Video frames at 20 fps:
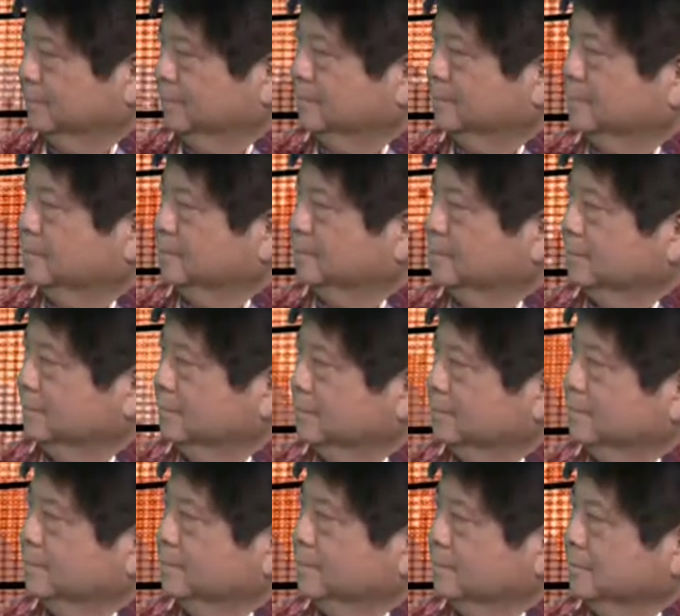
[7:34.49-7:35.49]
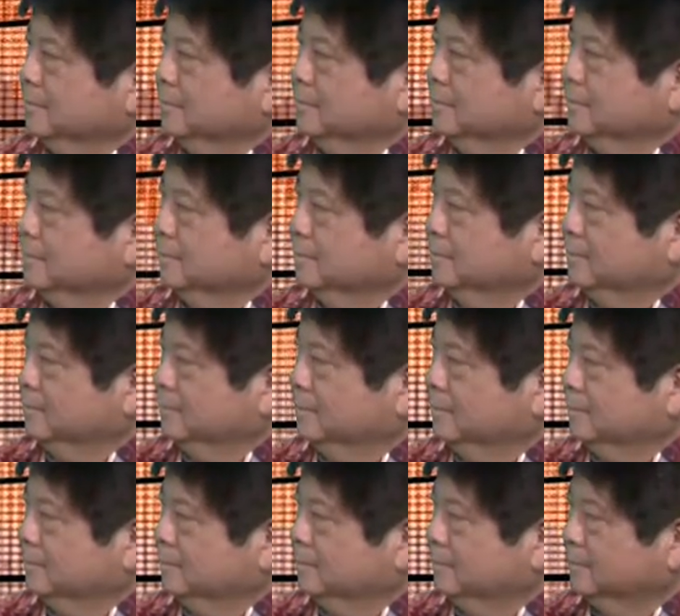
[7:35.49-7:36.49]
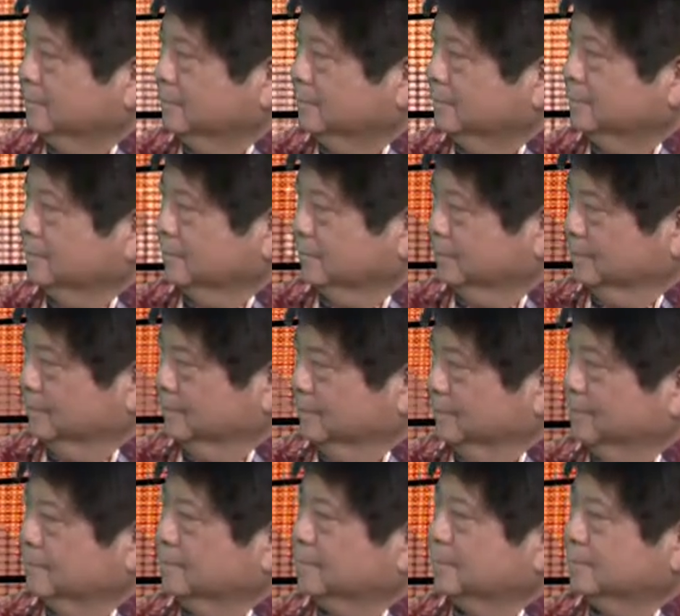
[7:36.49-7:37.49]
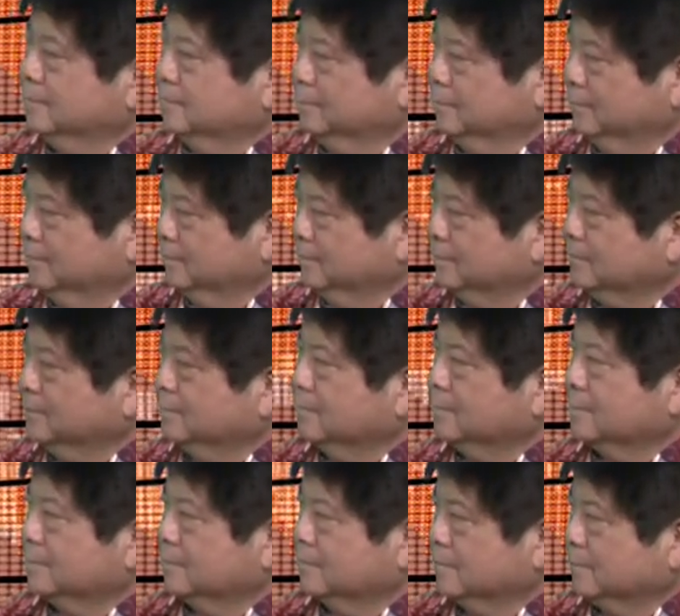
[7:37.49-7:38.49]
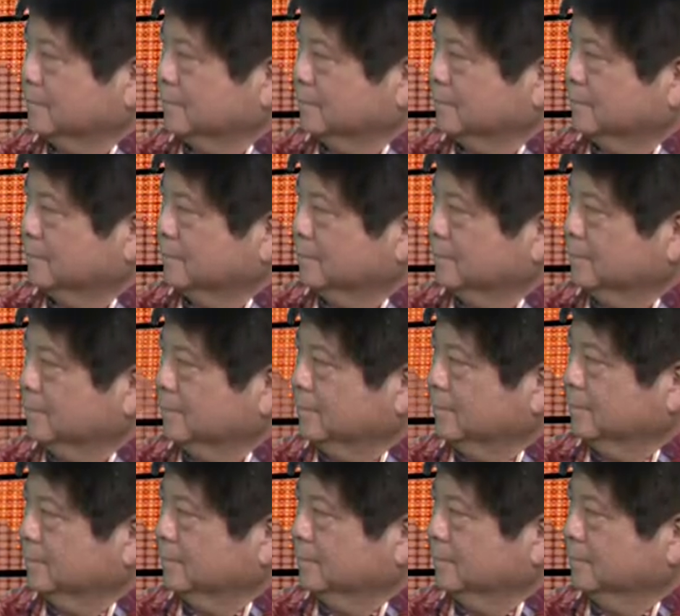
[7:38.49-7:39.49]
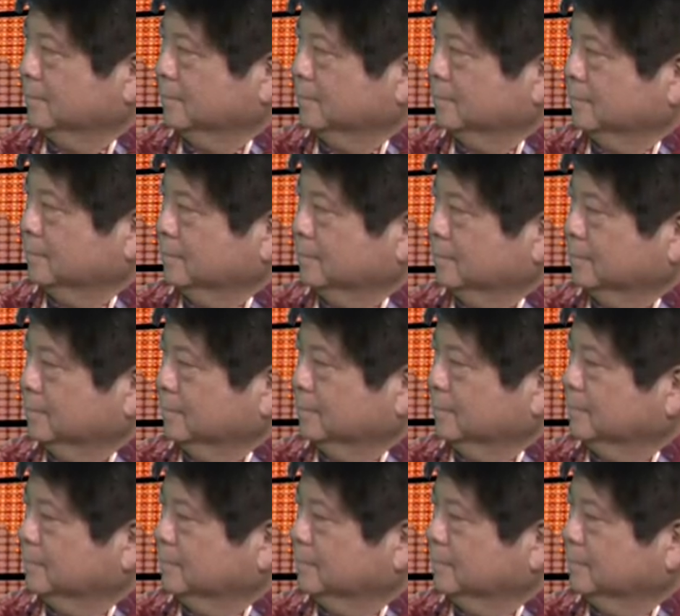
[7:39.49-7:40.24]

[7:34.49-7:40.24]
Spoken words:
(silent)